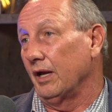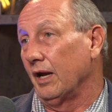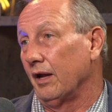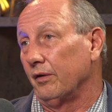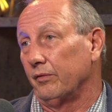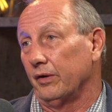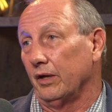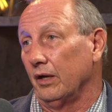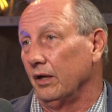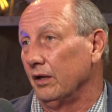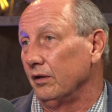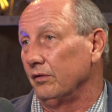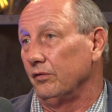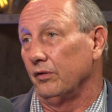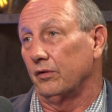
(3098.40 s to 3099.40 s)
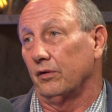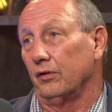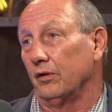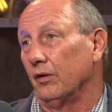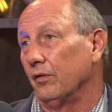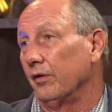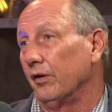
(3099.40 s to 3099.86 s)
Gathering Inn. You can
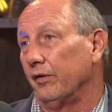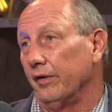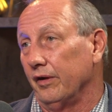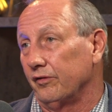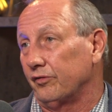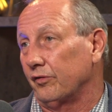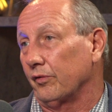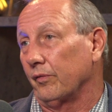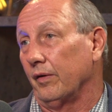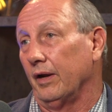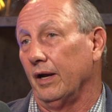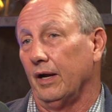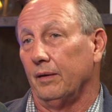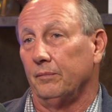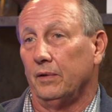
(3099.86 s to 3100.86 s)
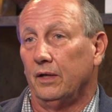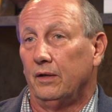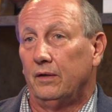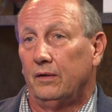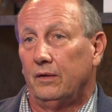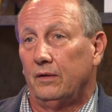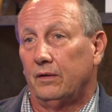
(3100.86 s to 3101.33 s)
go on our Instagram. I
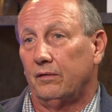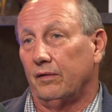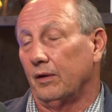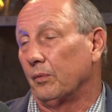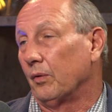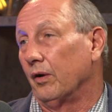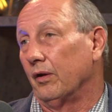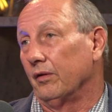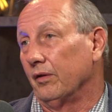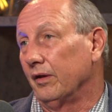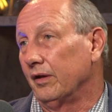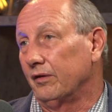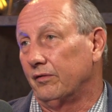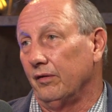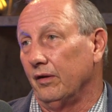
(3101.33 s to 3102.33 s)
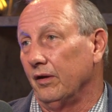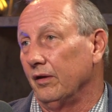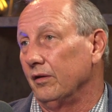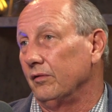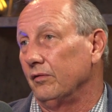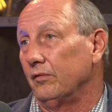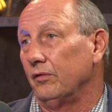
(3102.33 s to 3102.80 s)
think we're on
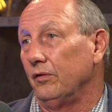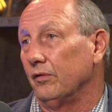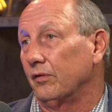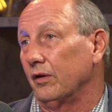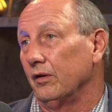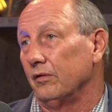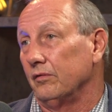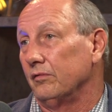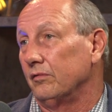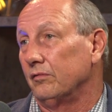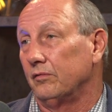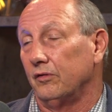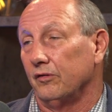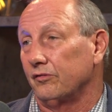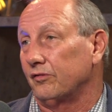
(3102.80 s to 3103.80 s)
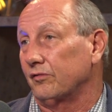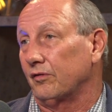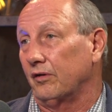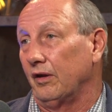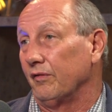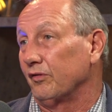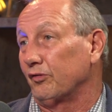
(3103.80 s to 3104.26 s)
LinkedIn. You can just
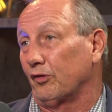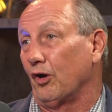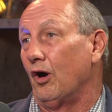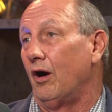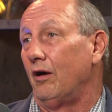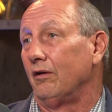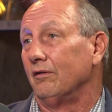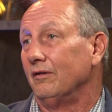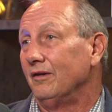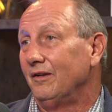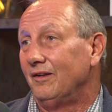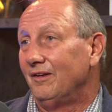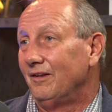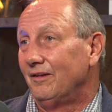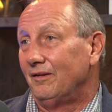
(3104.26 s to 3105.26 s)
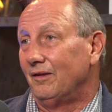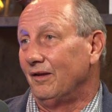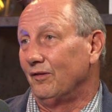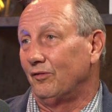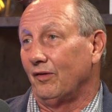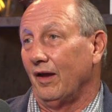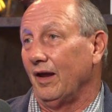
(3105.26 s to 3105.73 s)
give us a call
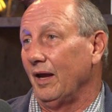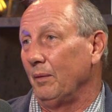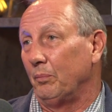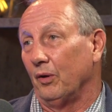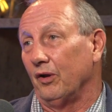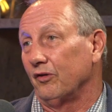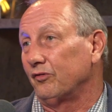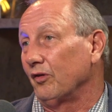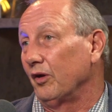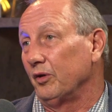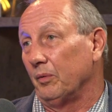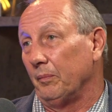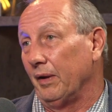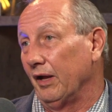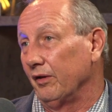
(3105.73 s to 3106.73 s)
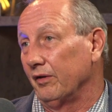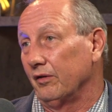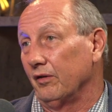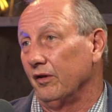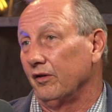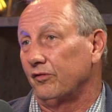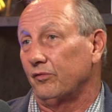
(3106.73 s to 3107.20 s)
and say, hey, put us on your mailing
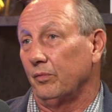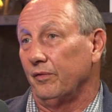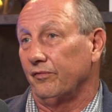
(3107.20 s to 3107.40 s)
list.